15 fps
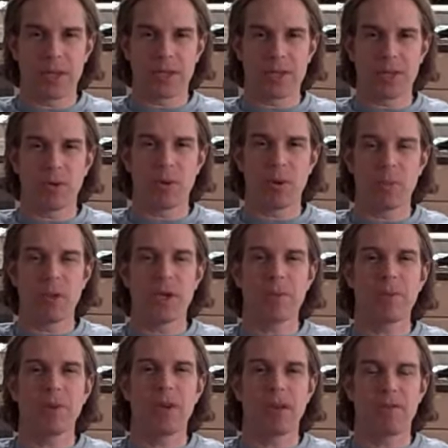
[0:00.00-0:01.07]
is, and what
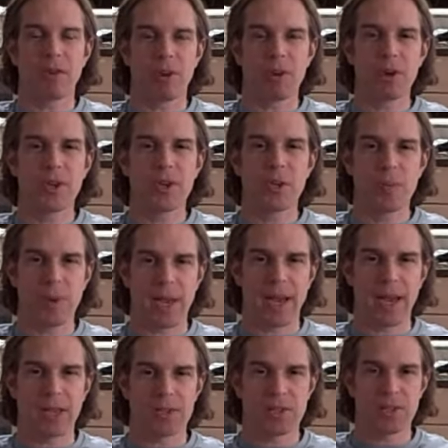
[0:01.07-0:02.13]
people have heard in the
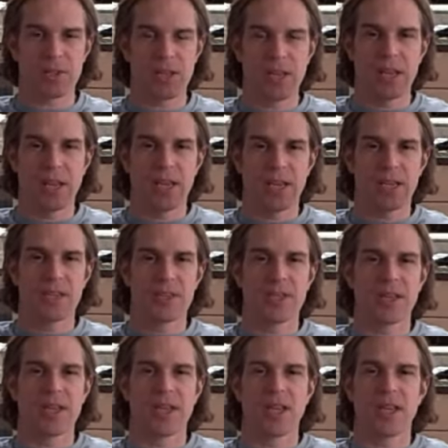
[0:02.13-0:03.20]
past, is
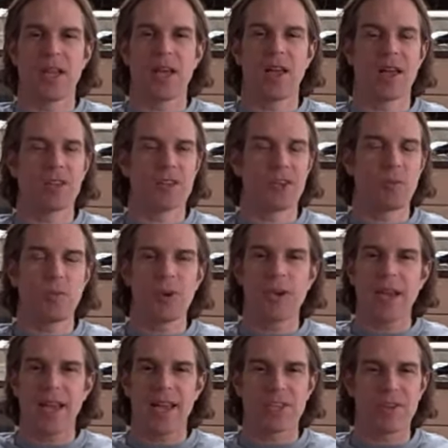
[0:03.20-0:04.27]
that someone
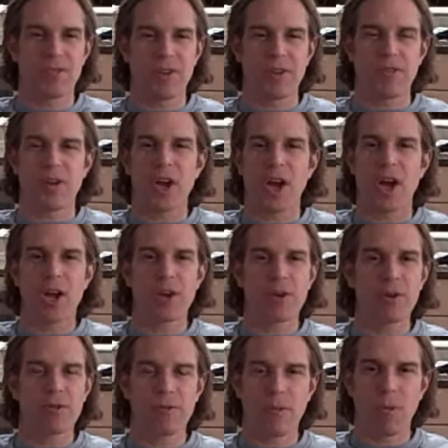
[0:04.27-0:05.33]
has a fever to
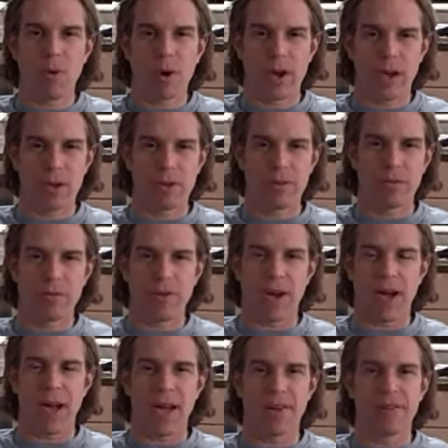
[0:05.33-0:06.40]
104,
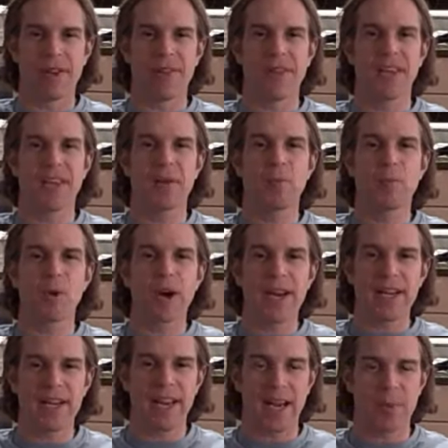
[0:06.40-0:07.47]
105, and they get
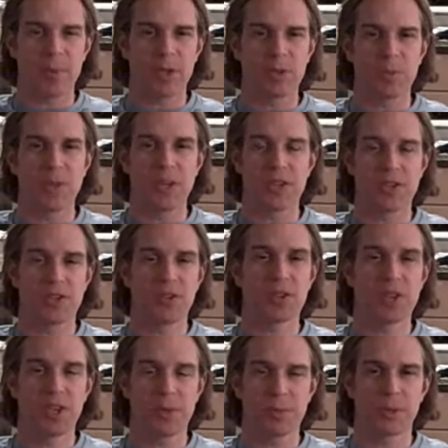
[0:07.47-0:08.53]
brain damage because of the
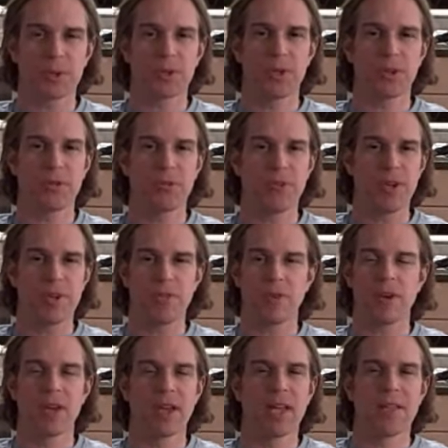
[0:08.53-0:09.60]
temperature or the fever.
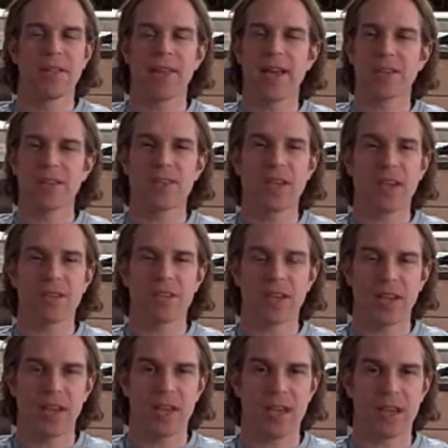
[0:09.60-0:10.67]
That's not
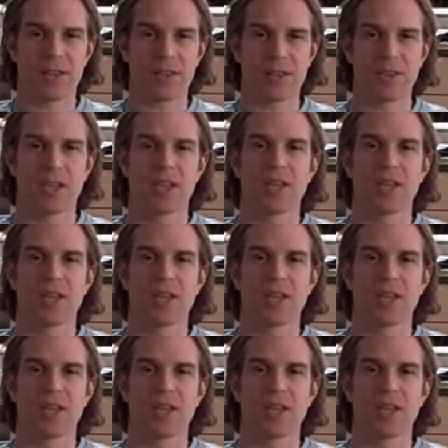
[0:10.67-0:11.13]
the case.